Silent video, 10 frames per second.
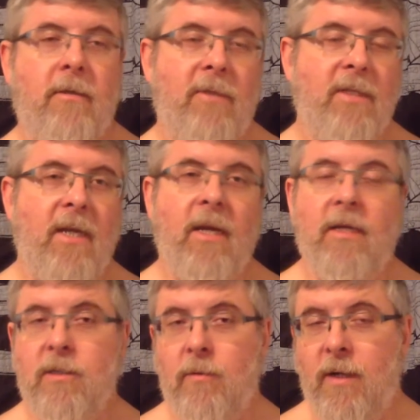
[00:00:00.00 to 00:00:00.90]
then we say
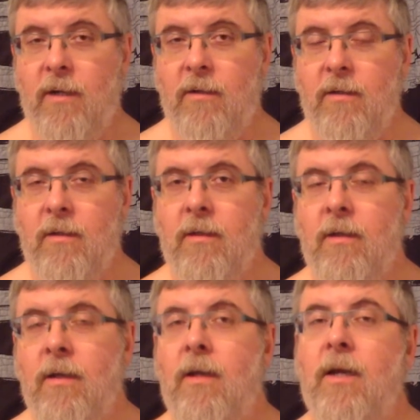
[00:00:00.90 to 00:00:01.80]
a squared
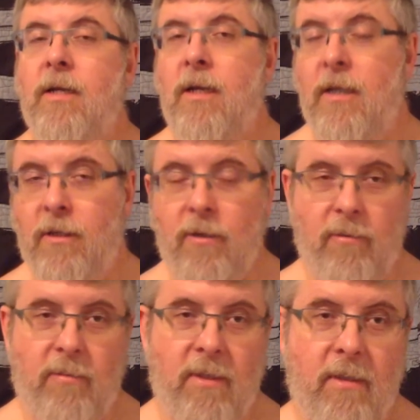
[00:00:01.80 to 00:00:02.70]
and a
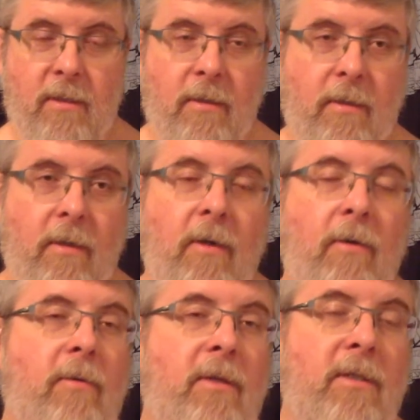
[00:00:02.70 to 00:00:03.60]
cubed,
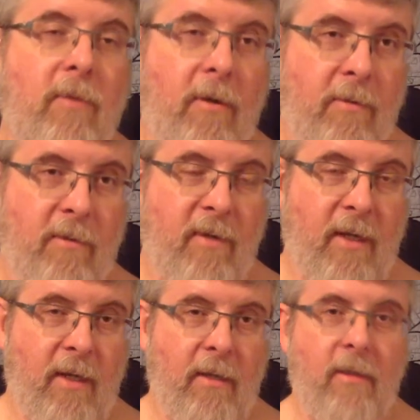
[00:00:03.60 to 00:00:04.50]
or the square root of
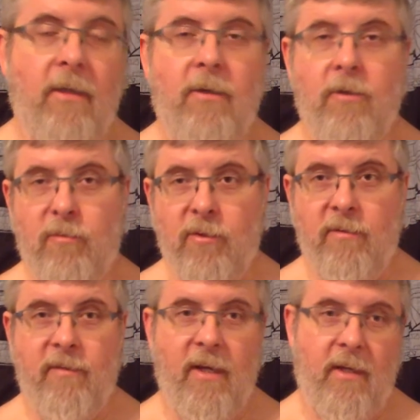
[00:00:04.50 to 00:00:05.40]
a and the cube
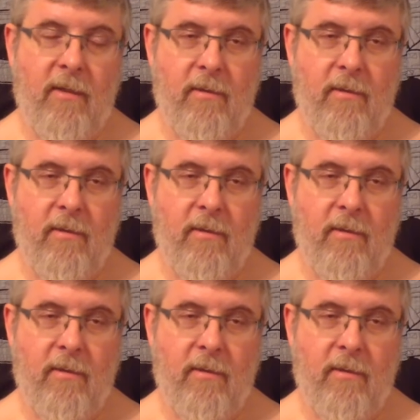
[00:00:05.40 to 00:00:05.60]
root of a.